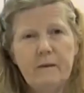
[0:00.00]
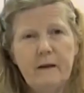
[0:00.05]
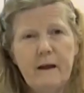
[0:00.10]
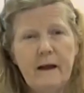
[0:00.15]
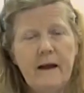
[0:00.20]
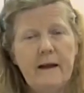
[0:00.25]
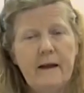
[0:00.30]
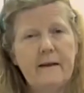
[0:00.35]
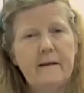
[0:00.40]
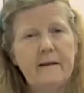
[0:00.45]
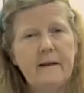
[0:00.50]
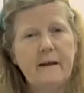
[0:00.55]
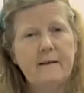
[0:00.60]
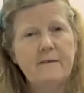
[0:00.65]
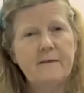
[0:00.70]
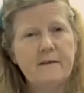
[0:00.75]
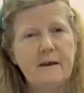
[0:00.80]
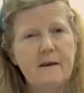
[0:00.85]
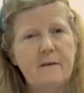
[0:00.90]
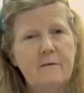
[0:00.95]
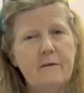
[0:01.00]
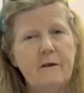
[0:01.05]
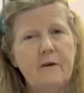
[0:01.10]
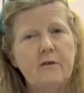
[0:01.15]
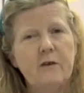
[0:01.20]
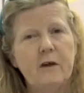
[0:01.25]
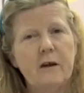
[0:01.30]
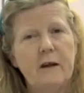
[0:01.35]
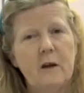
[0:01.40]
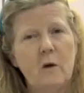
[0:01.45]
Andy, let's see if
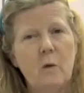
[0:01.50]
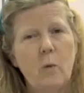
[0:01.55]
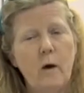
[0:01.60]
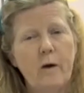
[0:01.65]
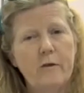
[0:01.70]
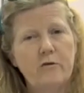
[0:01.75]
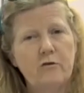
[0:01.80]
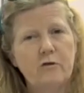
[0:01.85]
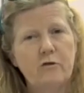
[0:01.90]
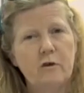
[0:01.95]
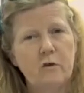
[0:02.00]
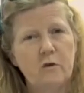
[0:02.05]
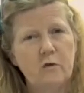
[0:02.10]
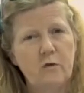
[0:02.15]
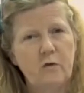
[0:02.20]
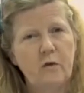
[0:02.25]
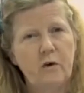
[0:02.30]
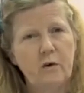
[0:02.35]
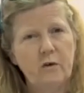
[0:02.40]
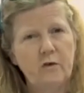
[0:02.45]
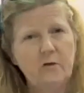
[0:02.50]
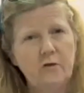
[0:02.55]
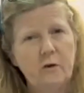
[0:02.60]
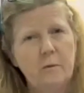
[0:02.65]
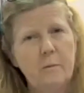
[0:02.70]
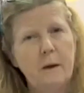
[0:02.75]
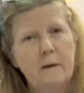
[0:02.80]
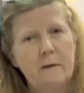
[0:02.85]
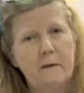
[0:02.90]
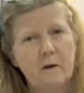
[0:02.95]
there's any questions first
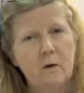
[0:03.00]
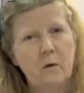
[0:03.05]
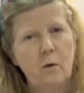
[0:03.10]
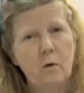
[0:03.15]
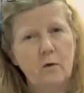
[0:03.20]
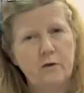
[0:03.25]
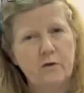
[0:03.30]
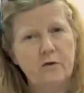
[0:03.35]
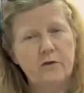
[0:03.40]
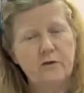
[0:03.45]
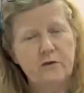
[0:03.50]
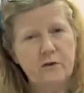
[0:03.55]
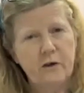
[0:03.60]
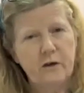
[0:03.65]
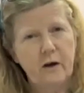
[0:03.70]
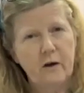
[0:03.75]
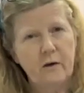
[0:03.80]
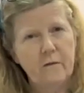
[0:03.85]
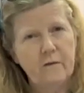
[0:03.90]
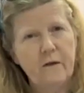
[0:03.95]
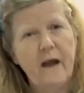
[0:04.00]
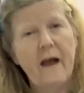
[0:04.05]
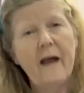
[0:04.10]
about the course itself,